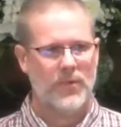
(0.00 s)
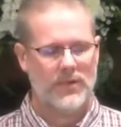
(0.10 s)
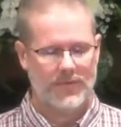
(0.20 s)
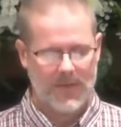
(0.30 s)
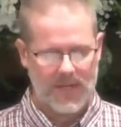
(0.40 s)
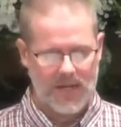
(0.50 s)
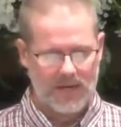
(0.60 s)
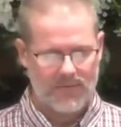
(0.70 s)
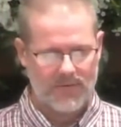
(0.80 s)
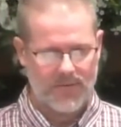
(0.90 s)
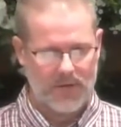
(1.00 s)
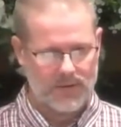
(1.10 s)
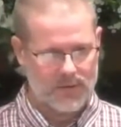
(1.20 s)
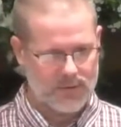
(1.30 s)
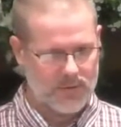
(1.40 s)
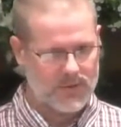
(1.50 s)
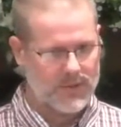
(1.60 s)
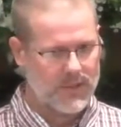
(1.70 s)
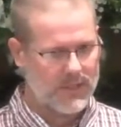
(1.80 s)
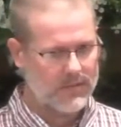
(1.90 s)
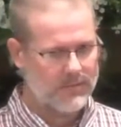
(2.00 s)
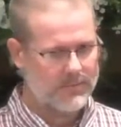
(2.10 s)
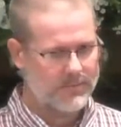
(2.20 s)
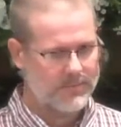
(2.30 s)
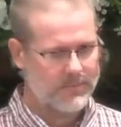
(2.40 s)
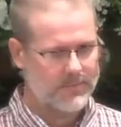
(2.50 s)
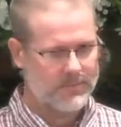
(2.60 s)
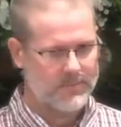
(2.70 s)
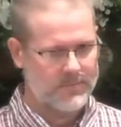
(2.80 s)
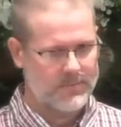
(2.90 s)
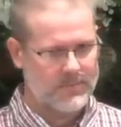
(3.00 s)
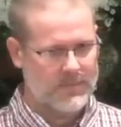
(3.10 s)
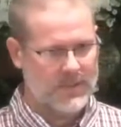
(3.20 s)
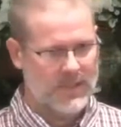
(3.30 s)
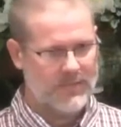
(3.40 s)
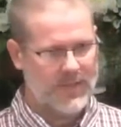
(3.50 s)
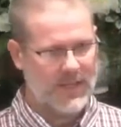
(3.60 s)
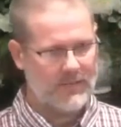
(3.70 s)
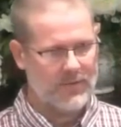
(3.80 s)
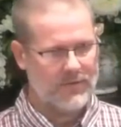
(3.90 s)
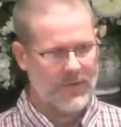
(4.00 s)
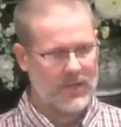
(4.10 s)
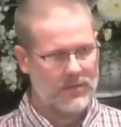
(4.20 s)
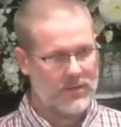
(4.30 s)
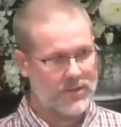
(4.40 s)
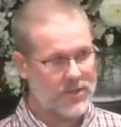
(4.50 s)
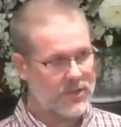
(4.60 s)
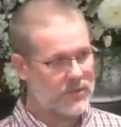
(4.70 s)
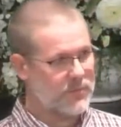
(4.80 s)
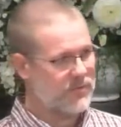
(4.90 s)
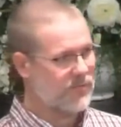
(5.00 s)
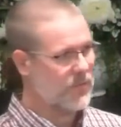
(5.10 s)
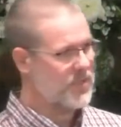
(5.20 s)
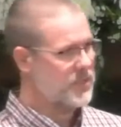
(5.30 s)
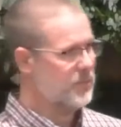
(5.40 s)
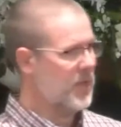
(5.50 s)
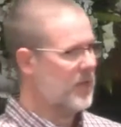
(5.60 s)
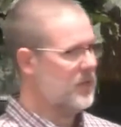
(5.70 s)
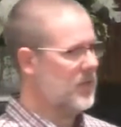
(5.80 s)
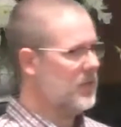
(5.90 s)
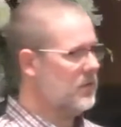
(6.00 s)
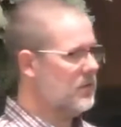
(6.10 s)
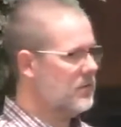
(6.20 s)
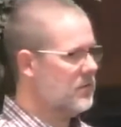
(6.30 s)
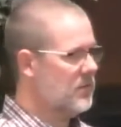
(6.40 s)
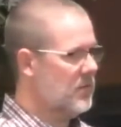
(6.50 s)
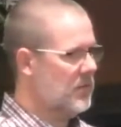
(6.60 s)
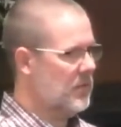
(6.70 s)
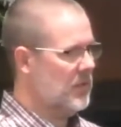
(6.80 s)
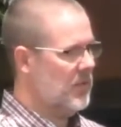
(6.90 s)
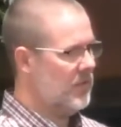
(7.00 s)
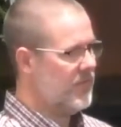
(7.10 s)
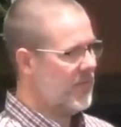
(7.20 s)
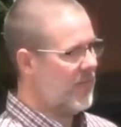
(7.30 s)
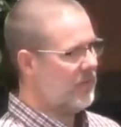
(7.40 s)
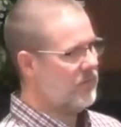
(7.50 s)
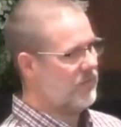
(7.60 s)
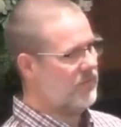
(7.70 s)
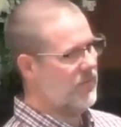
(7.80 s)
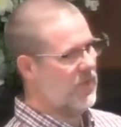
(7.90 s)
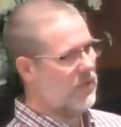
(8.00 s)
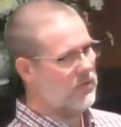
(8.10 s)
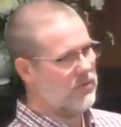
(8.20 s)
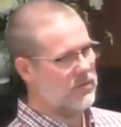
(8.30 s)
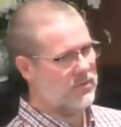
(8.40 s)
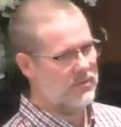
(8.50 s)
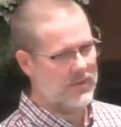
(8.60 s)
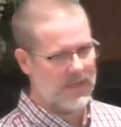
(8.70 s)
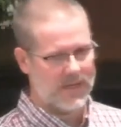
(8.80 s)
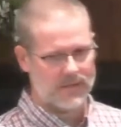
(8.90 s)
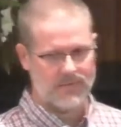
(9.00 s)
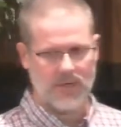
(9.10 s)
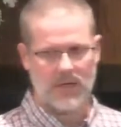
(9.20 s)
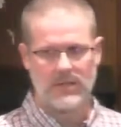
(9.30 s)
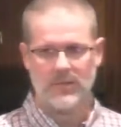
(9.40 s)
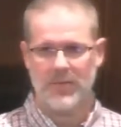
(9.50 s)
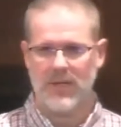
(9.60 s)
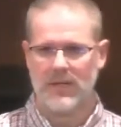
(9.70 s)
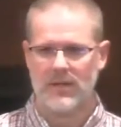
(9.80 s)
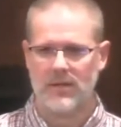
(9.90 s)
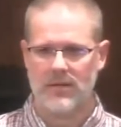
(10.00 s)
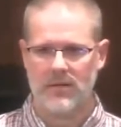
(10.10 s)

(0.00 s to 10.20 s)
But if they haven't found the trust yet, if they haven't found the judgment-free spot yet, if they haven't found the lack of gossip yet,